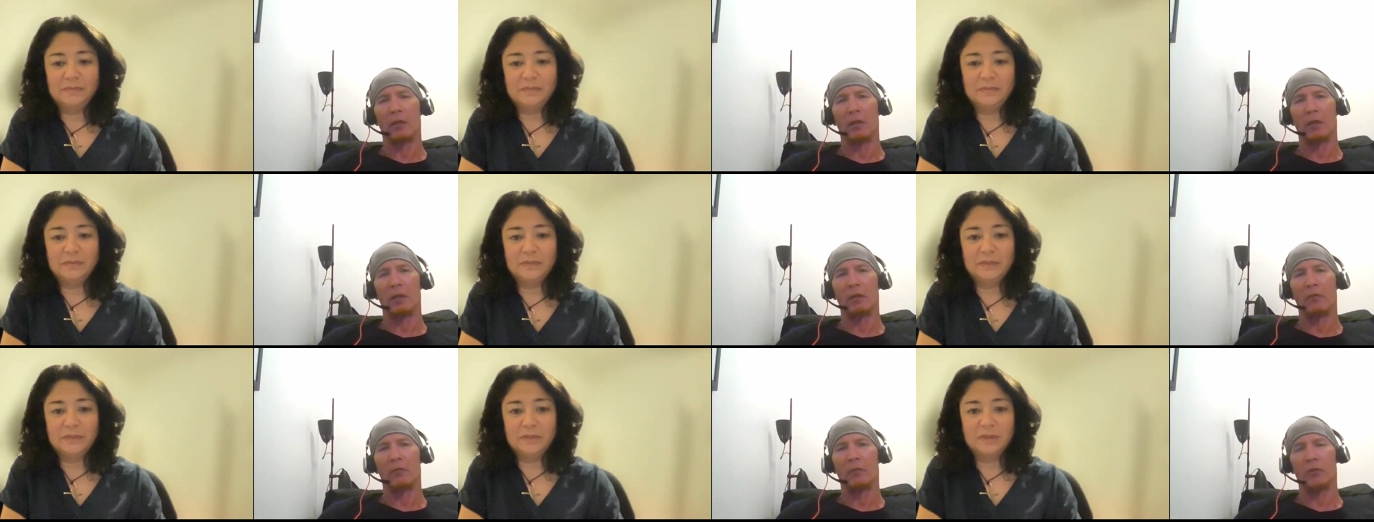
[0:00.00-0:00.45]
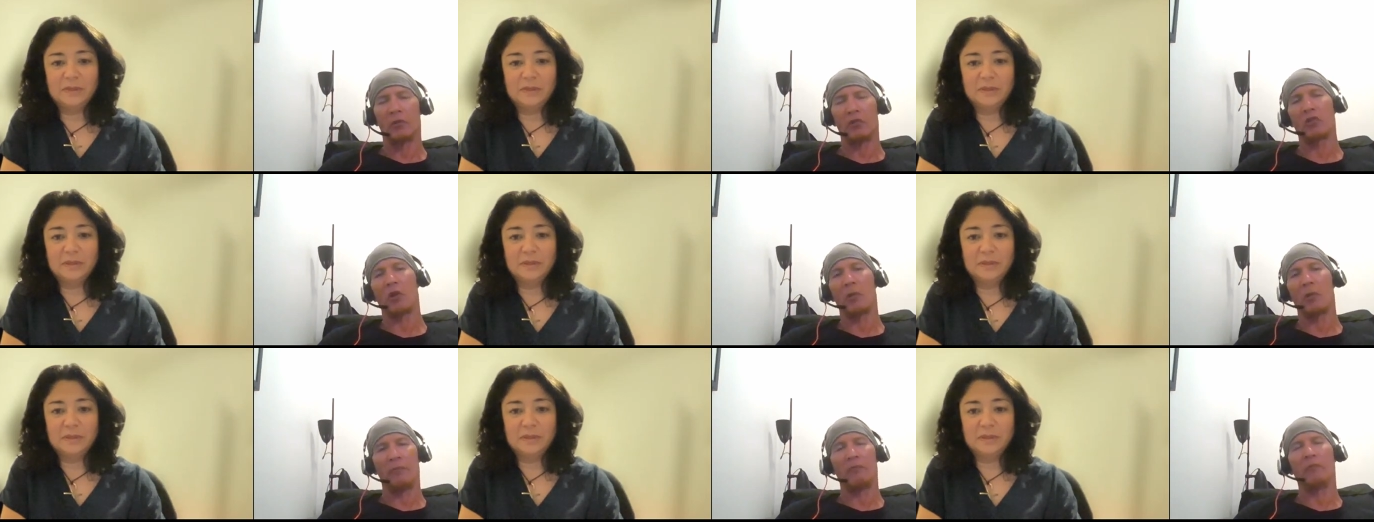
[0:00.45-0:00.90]
Speaker 1: uh sure. would
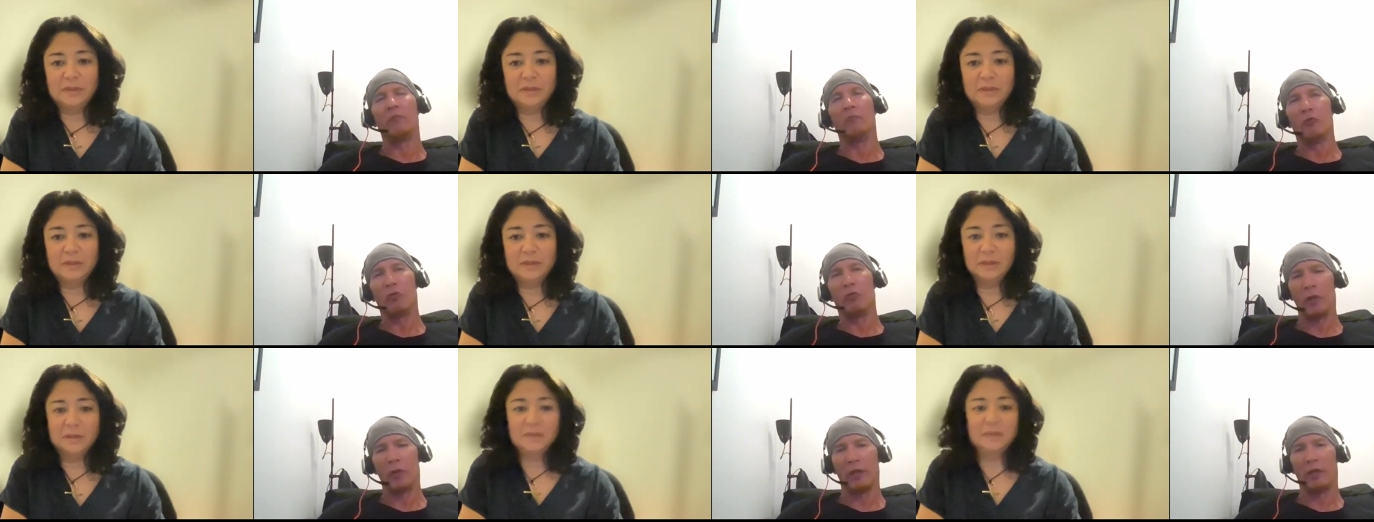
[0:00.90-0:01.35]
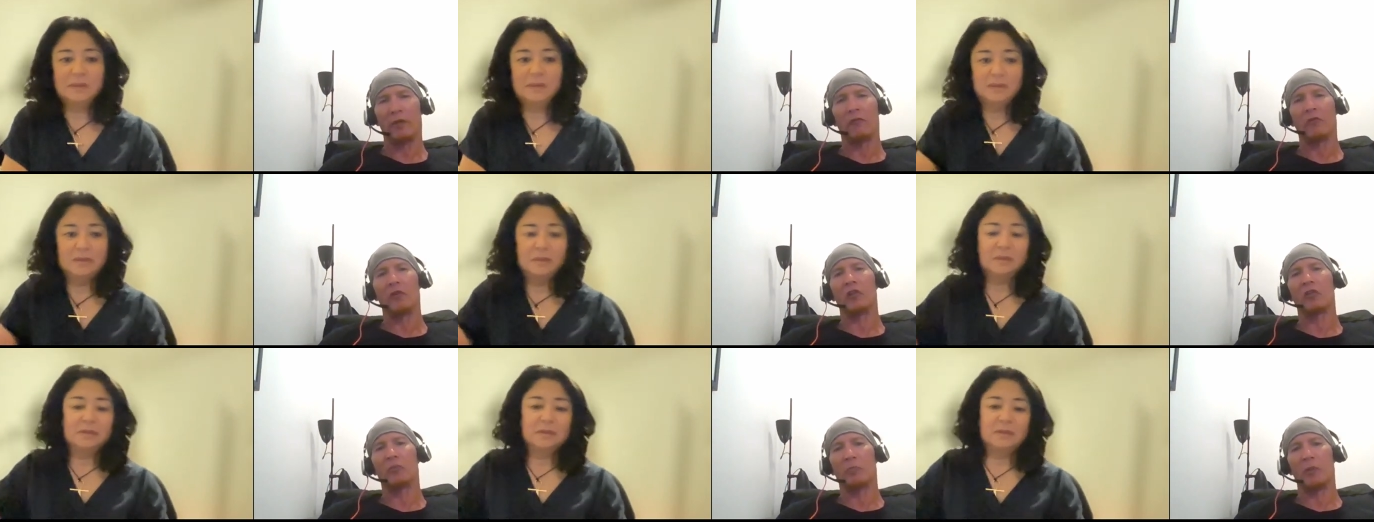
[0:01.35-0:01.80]
stop it from growing in
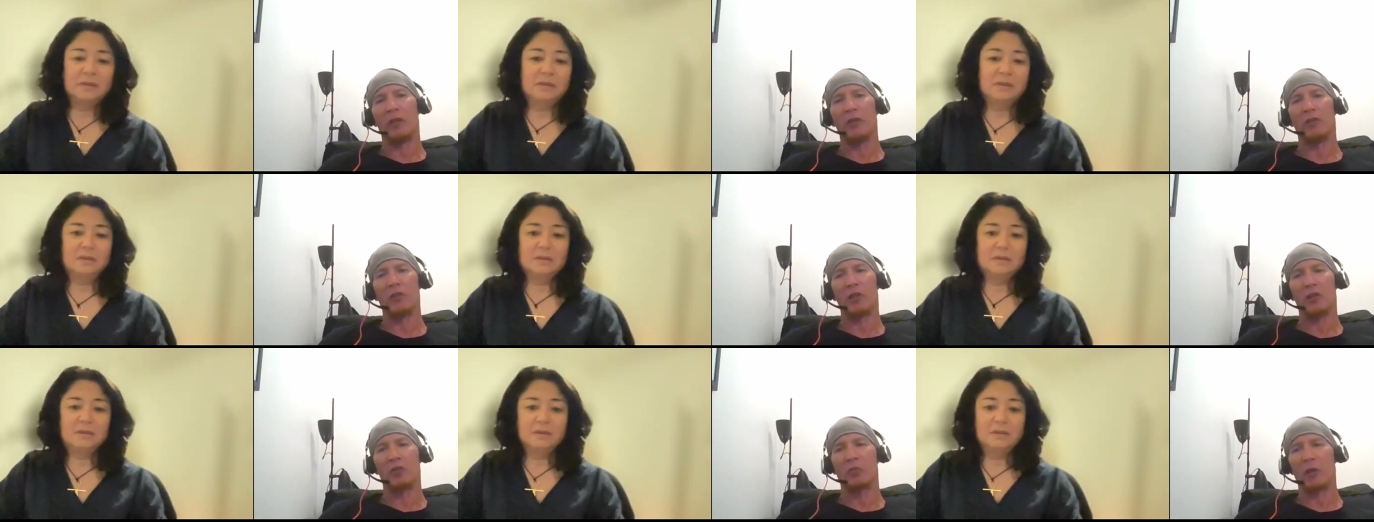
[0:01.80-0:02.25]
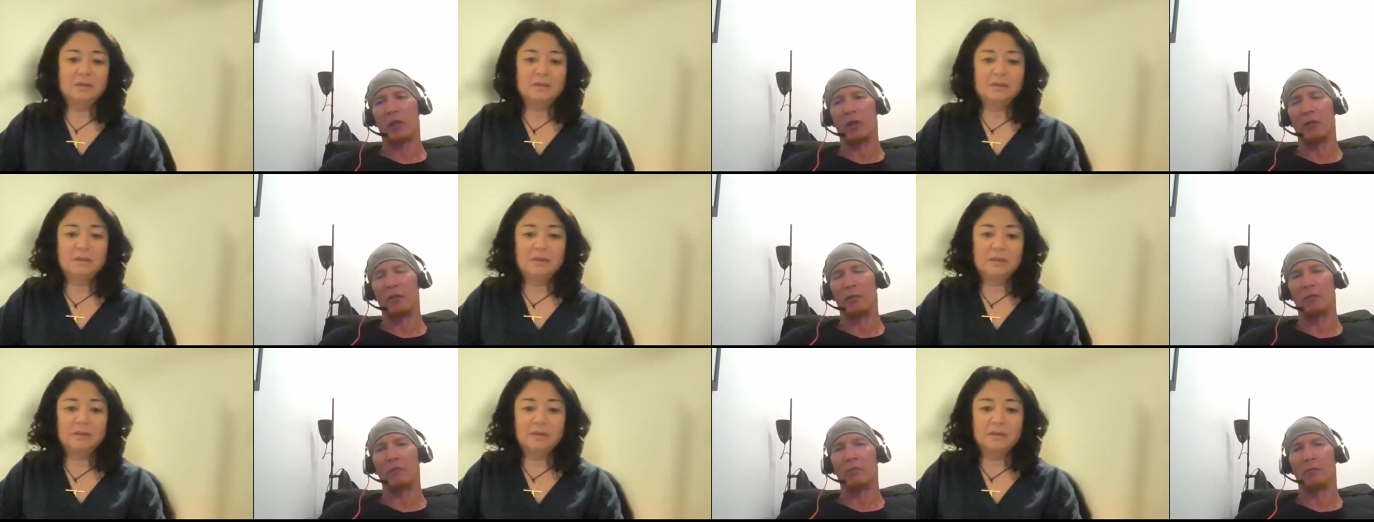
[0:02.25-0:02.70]
the first place. That's what
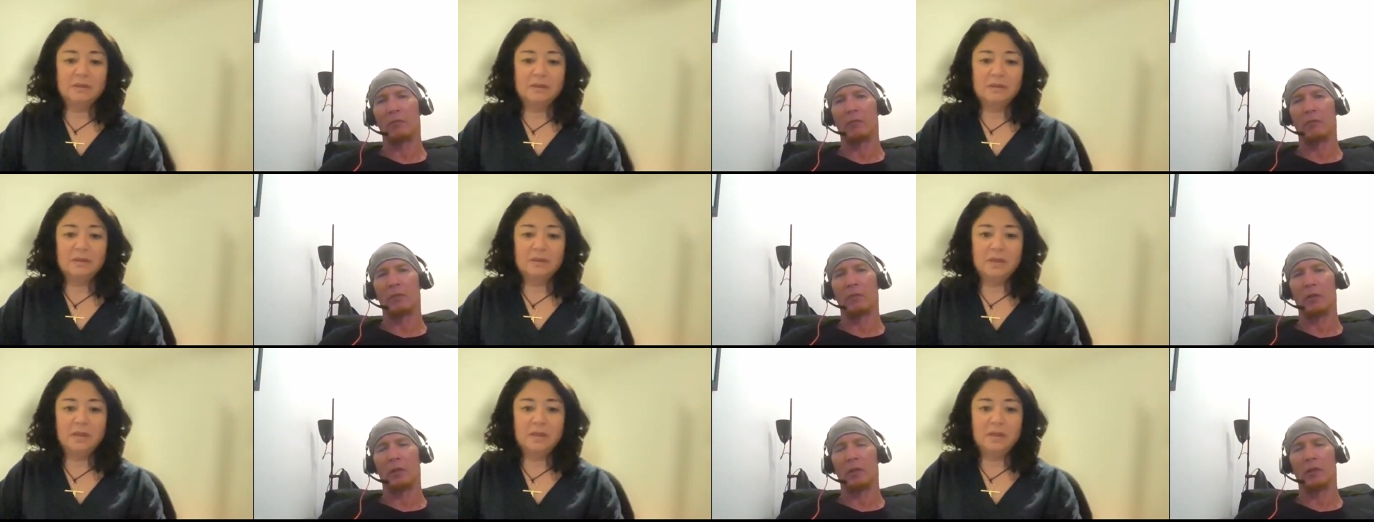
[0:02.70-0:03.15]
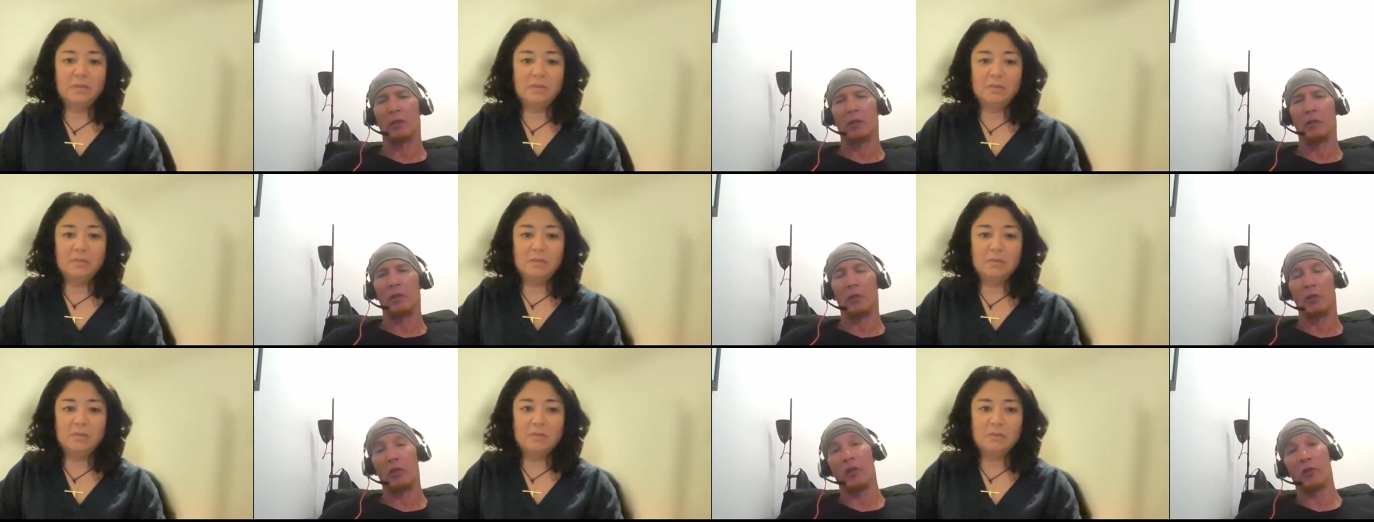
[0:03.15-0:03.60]
uh,
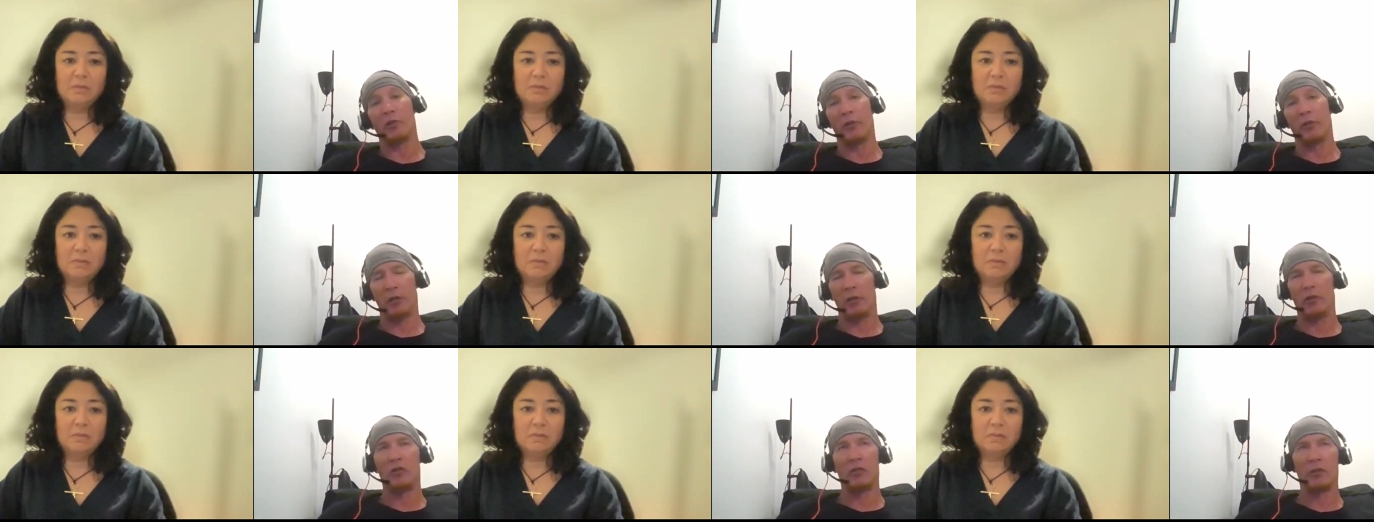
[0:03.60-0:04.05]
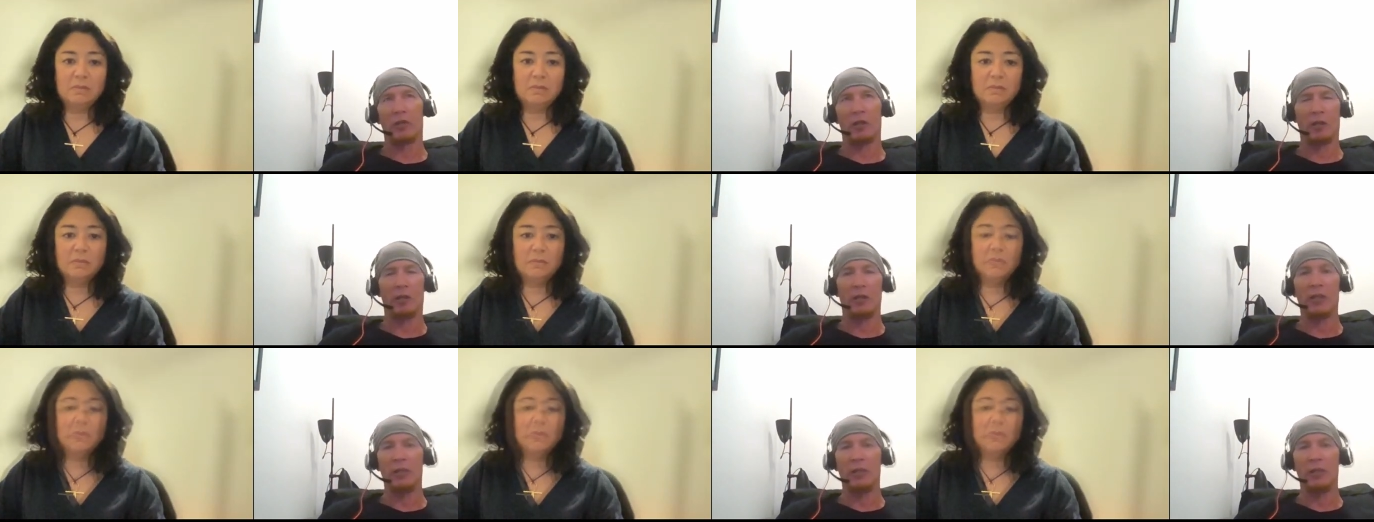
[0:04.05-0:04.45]
yeah. the theory is. At